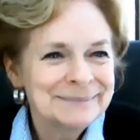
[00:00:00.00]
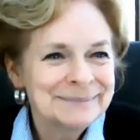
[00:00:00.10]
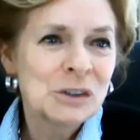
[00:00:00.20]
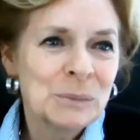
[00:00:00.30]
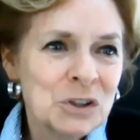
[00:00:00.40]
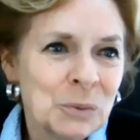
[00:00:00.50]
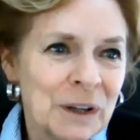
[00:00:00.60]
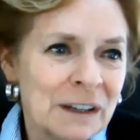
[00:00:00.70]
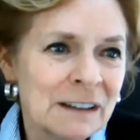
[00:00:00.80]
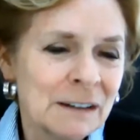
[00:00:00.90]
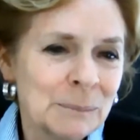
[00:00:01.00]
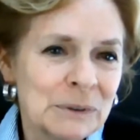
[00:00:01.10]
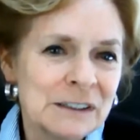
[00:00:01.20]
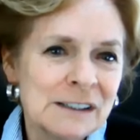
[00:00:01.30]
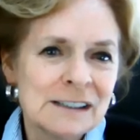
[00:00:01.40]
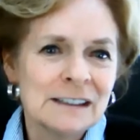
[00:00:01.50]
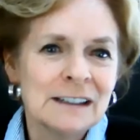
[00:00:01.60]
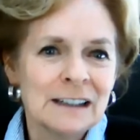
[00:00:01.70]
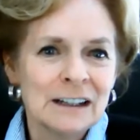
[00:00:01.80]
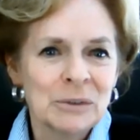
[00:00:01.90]
you so much, Wendy, and please
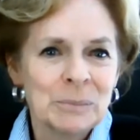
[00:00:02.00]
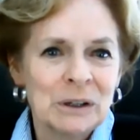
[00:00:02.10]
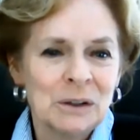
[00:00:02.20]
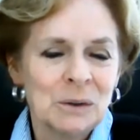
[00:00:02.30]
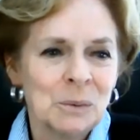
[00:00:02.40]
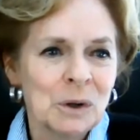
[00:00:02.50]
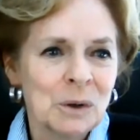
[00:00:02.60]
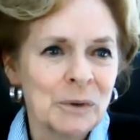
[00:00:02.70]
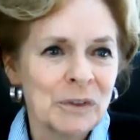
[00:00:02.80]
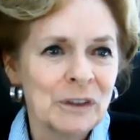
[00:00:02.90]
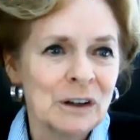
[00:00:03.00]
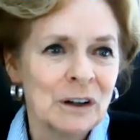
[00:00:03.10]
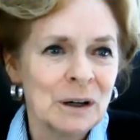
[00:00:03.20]
thank everybody you work with and